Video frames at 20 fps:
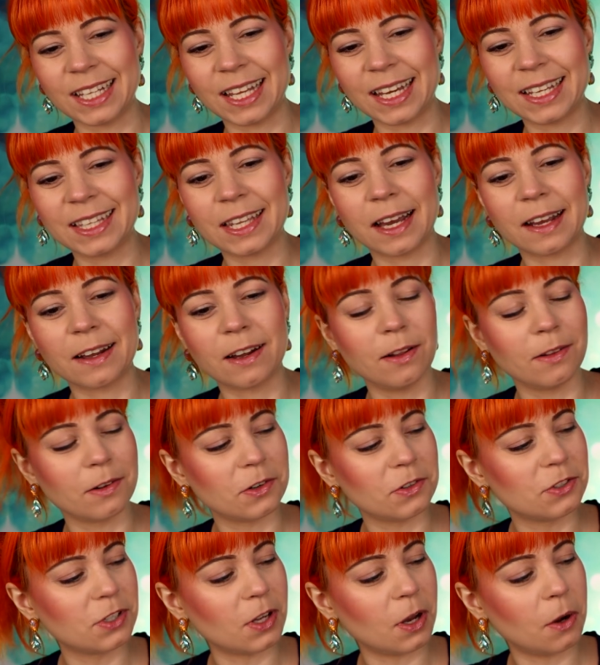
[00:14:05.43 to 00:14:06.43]
like that
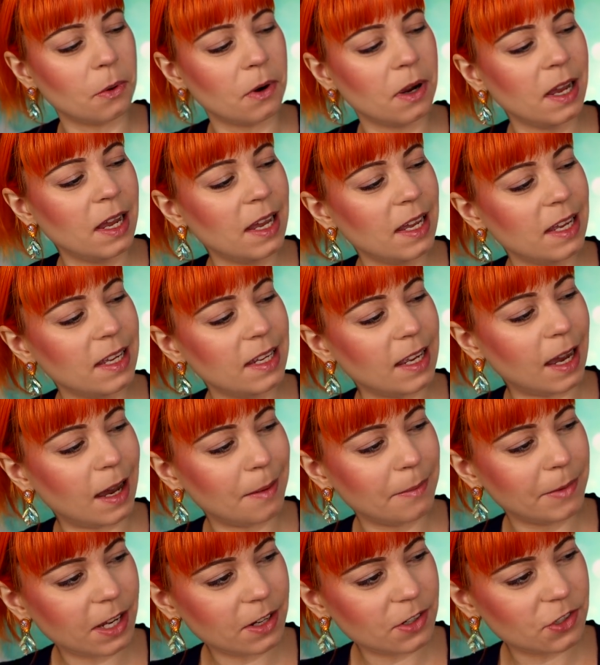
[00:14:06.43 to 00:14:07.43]
color. So yeah,
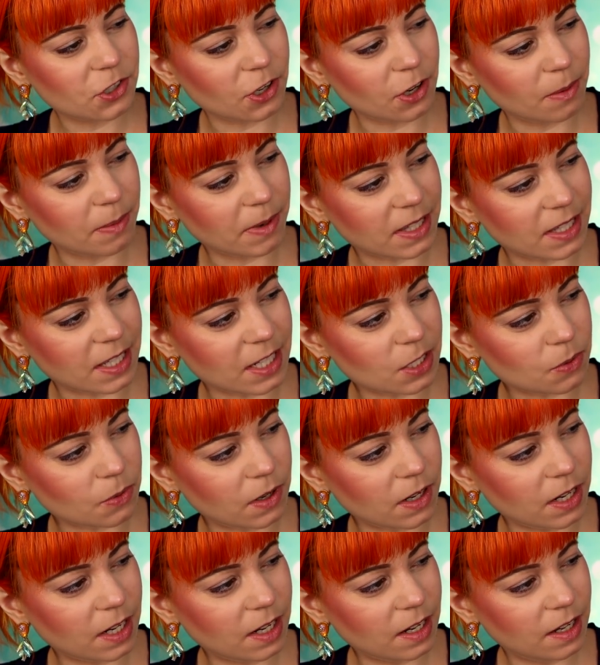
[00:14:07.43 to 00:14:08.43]
I'm not sure about this
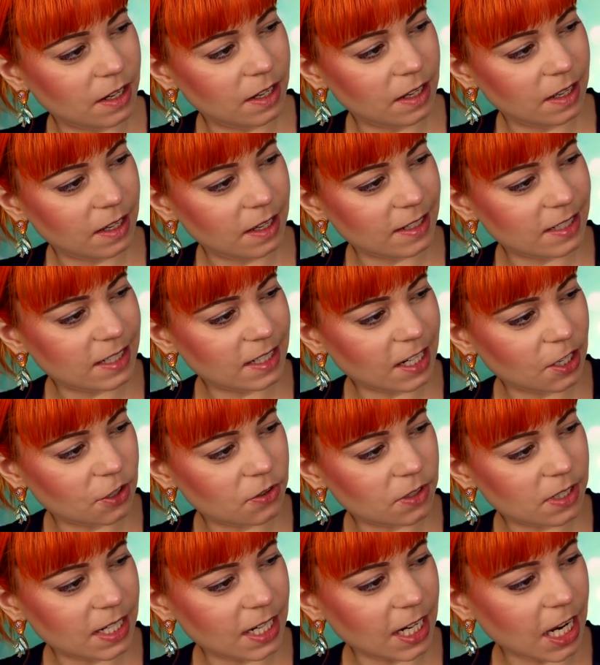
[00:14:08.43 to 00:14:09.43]
one. It's an
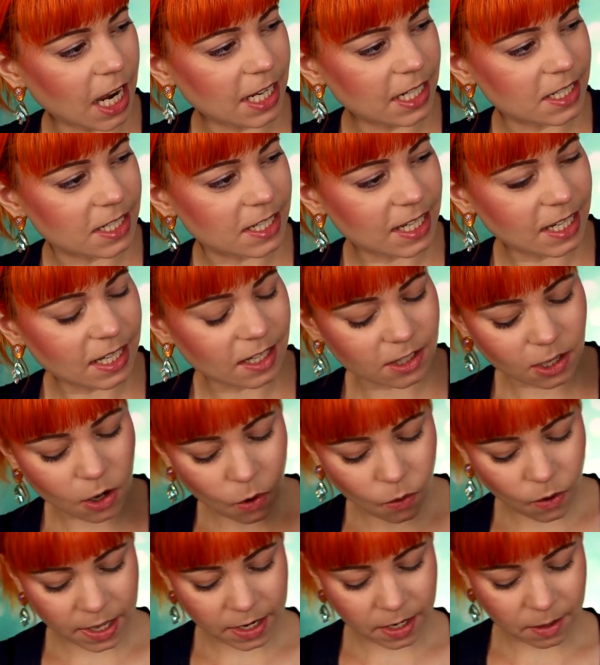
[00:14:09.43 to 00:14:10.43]
interesting idea
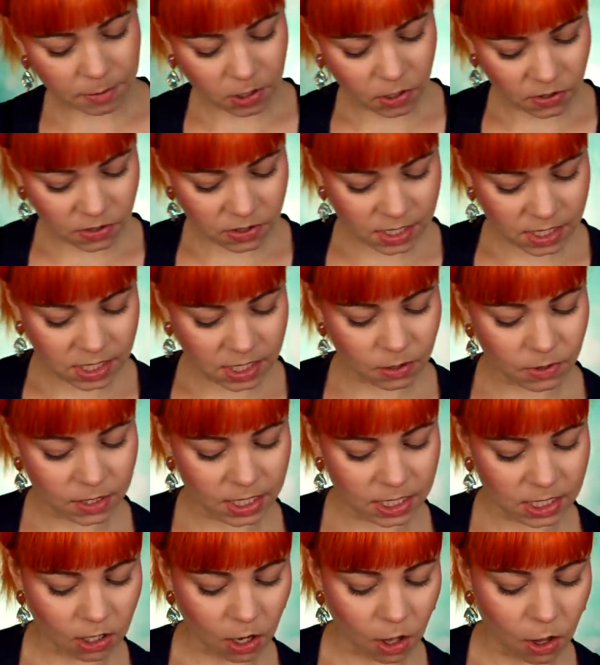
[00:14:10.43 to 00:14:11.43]
though, and I'm curious to see what
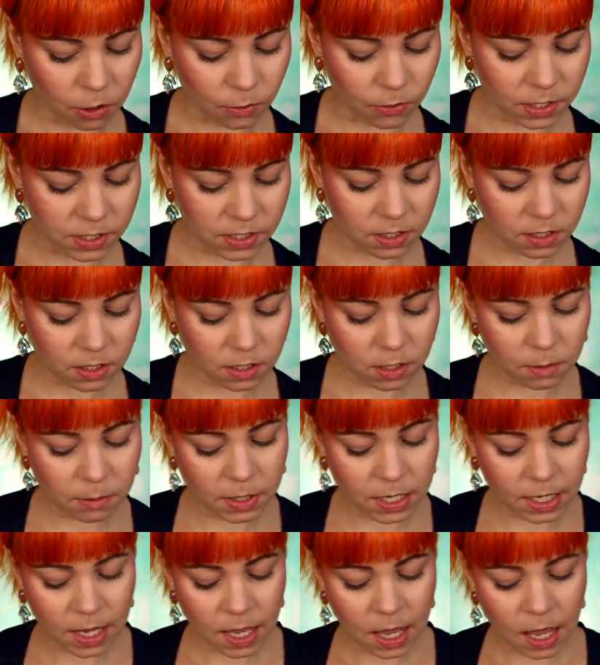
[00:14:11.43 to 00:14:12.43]
these other ones are gonna
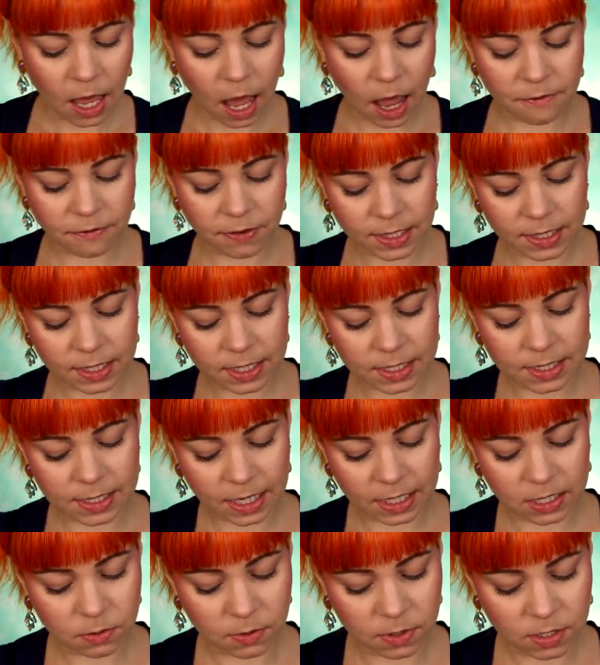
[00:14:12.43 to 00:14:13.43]
be. I feel like this
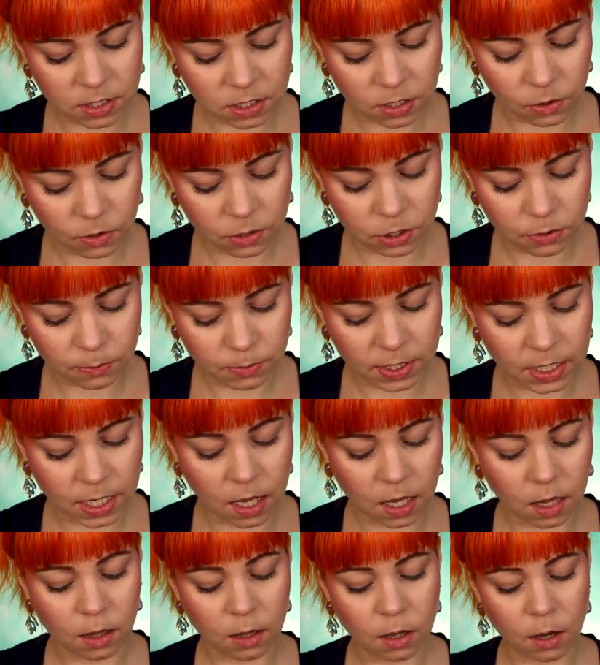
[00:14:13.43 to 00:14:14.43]
next one is going to be
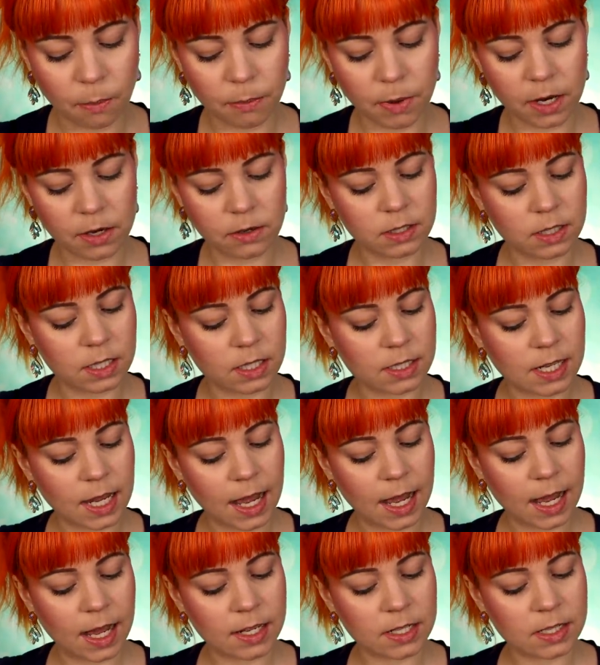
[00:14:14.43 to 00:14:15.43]
a lot better. This
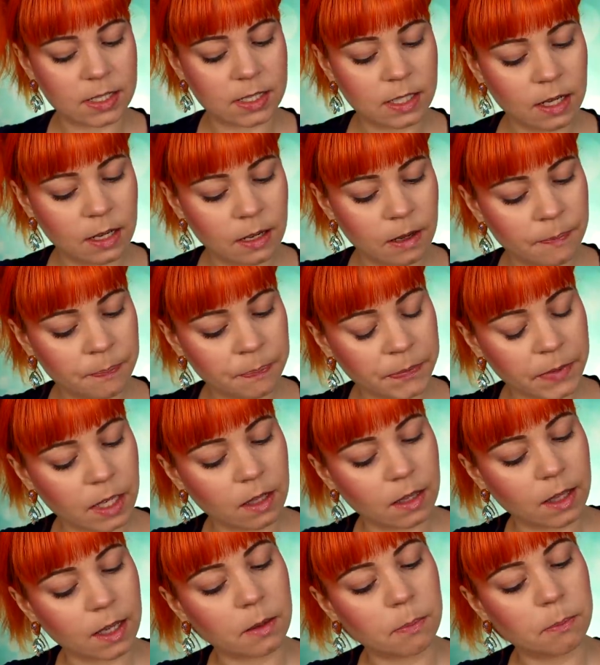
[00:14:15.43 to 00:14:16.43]
has
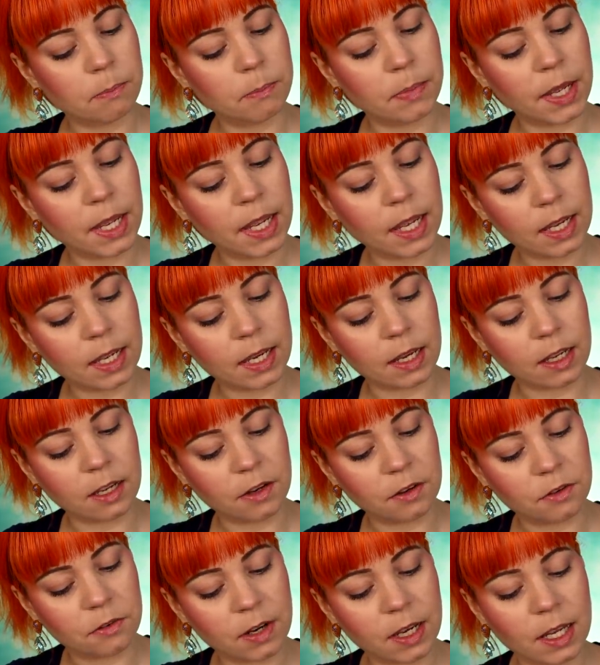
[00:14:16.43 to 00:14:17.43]
like pink
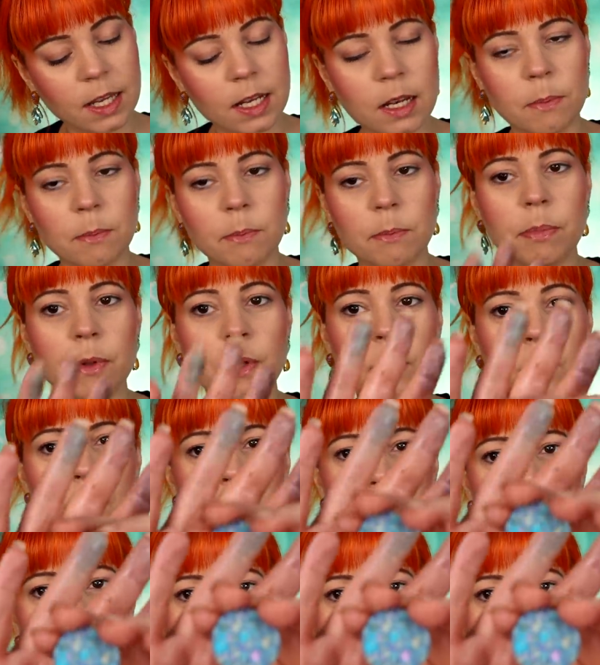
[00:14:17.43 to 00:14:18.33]
and green and blue in